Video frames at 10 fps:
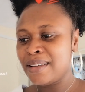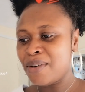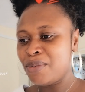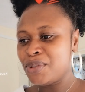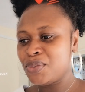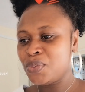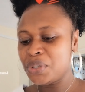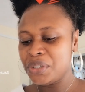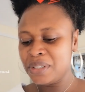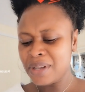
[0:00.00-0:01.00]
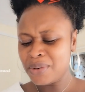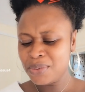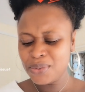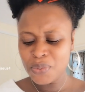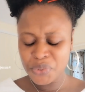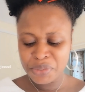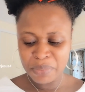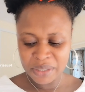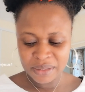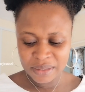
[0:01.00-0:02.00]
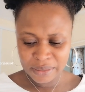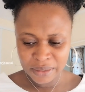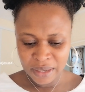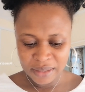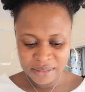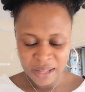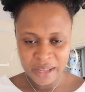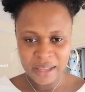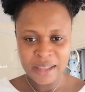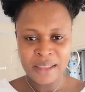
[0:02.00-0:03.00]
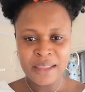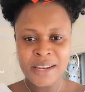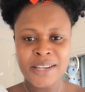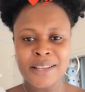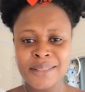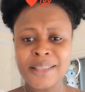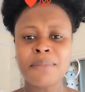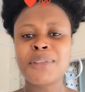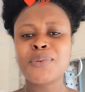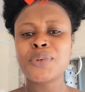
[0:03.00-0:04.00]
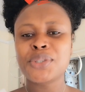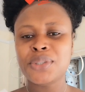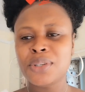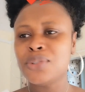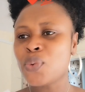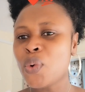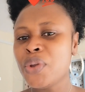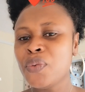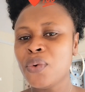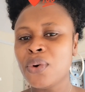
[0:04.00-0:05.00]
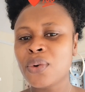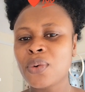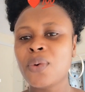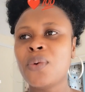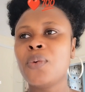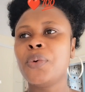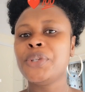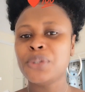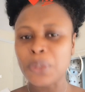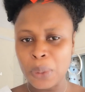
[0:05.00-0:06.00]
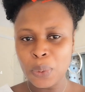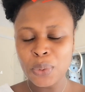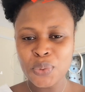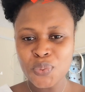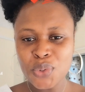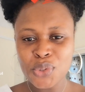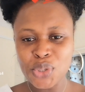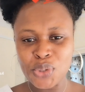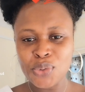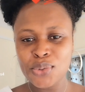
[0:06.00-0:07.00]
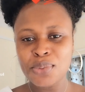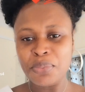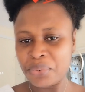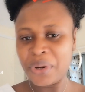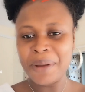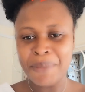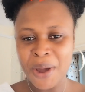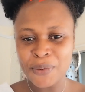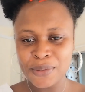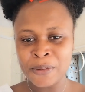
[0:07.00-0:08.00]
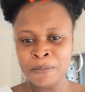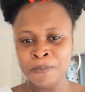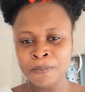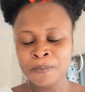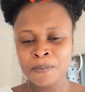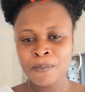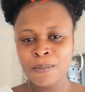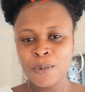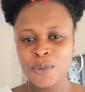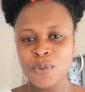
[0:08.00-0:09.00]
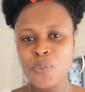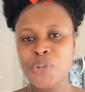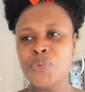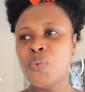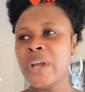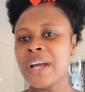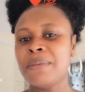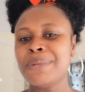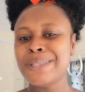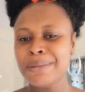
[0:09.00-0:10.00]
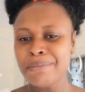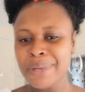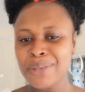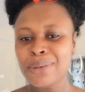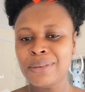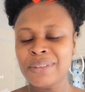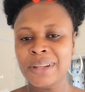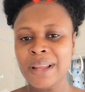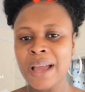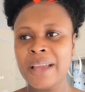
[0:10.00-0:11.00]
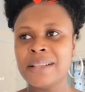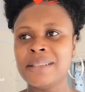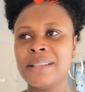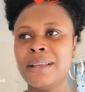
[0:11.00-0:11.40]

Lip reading: I was watching, I don't know which pastor said, I was like, there's something which is going on, which the Lord wants you to pray about. So when you wake up in the middle of the night,